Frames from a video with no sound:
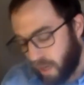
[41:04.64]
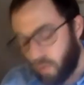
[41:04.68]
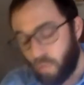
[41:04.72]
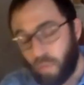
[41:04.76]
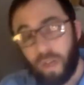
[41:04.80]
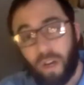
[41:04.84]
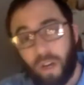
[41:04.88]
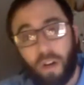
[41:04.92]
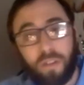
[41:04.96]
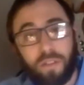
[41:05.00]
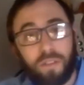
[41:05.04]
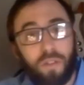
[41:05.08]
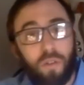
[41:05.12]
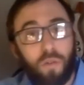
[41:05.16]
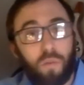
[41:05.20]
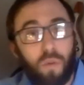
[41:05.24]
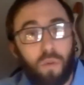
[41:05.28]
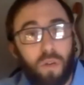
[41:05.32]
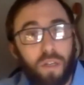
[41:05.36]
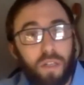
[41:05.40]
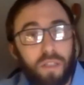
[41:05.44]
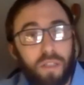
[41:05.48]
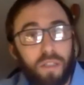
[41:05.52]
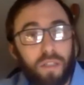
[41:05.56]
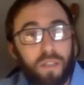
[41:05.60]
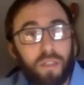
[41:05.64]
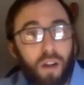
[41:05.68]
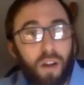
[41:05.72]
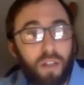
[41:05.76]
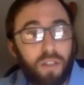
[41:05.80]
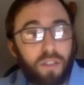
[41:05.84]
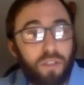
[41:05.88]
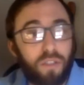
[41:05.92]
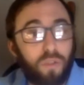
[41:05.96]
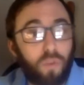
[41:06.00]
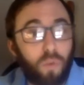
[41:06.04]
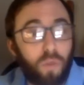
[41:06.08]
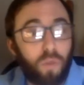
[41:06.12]
We also work
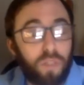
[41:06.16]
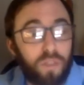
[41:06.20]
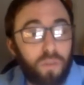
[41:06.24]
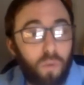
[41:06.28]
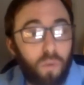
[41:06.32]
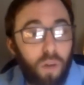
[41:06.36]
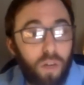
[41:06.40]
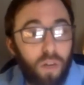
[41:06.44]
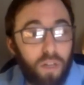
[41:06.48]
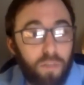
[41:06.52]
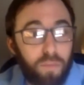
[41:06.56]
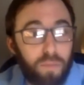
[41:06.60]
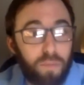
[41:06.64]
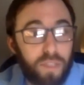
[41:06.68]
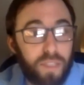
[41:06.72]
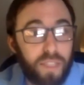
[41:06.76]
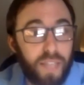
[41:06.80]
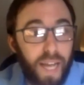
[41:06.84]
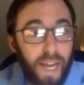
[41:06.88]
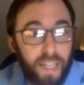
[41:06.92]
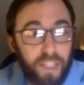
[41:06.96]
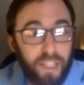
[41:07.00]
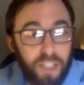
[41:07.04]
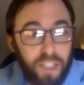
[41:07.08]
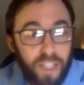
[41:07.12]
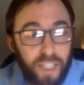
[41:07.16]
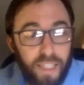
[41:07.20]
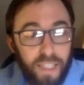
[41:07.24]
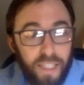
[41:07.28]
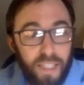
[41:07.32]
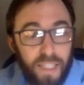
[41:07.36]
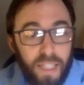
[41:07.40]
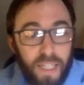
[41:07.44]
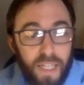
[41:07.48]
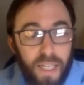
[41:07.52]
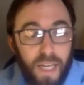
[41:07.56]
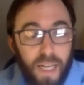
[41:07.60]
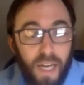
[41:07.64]
on source water
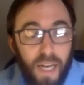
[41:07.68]
protection.